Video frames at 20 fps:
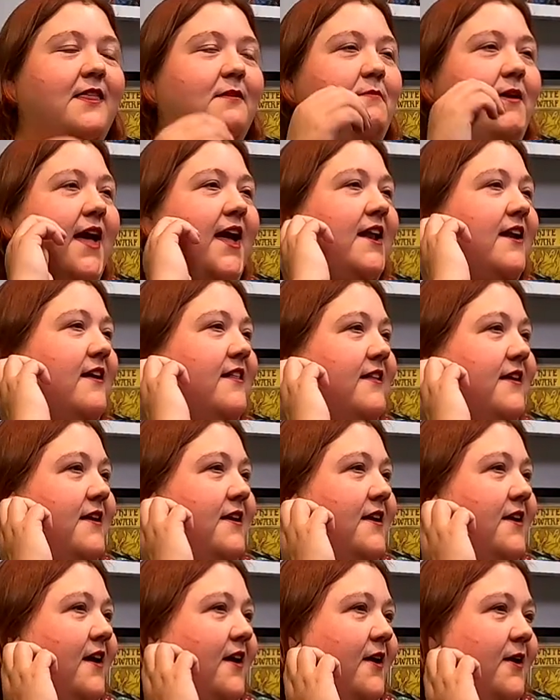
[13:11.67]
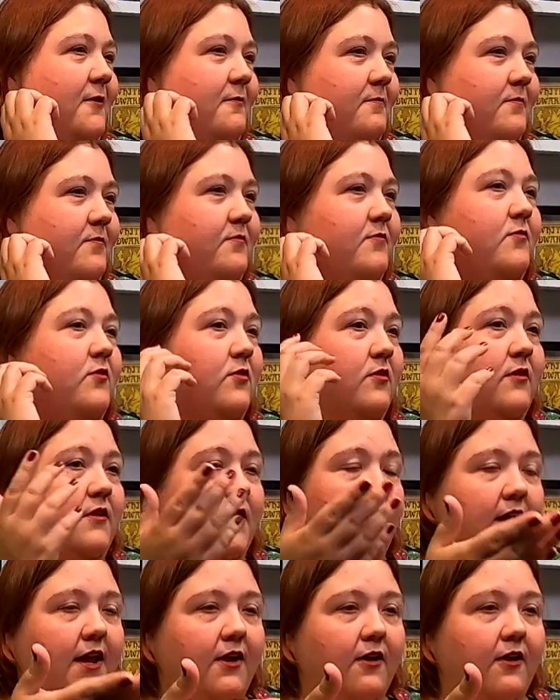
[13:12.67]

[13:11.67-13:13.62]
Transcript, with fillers: Thematically, um, yes,